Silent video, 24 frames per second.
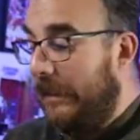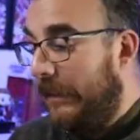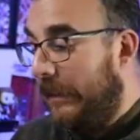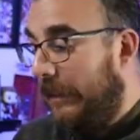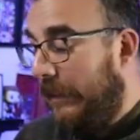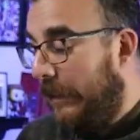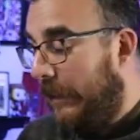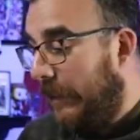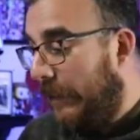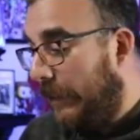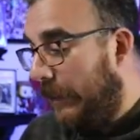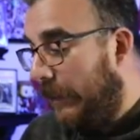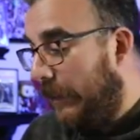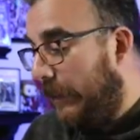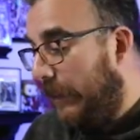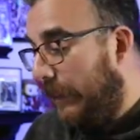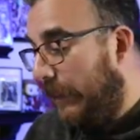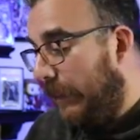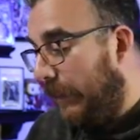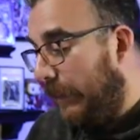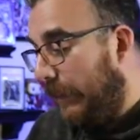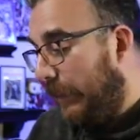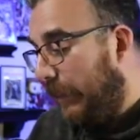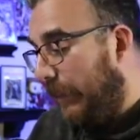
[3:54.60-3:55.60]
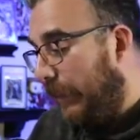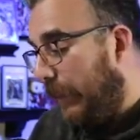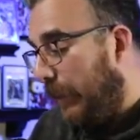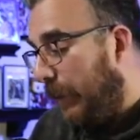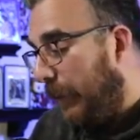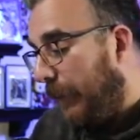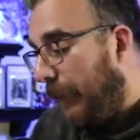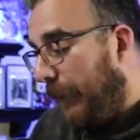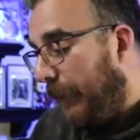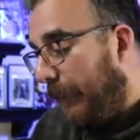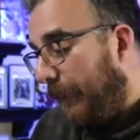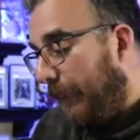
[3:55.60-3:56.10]
God.
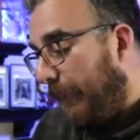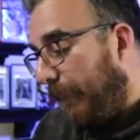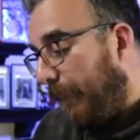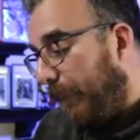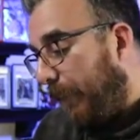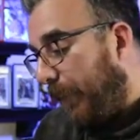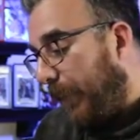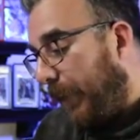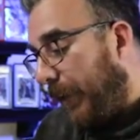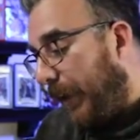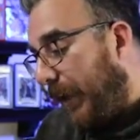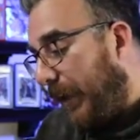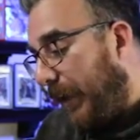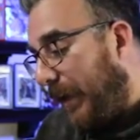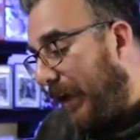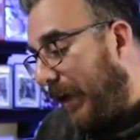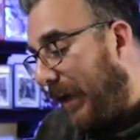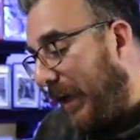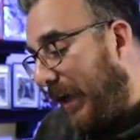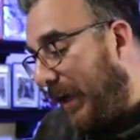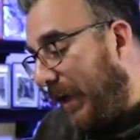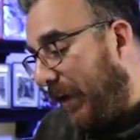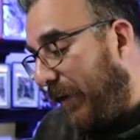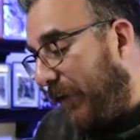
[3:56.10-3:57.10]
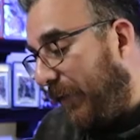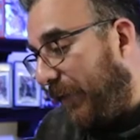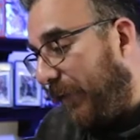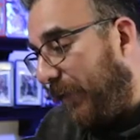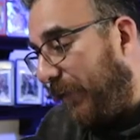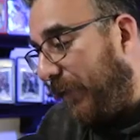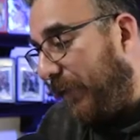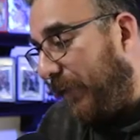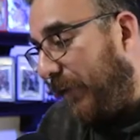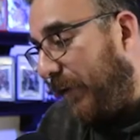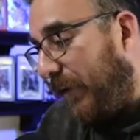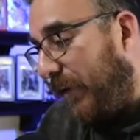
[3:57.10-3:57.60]
Eight and a
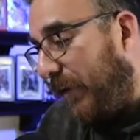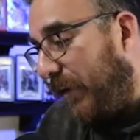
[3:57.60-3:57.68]
half.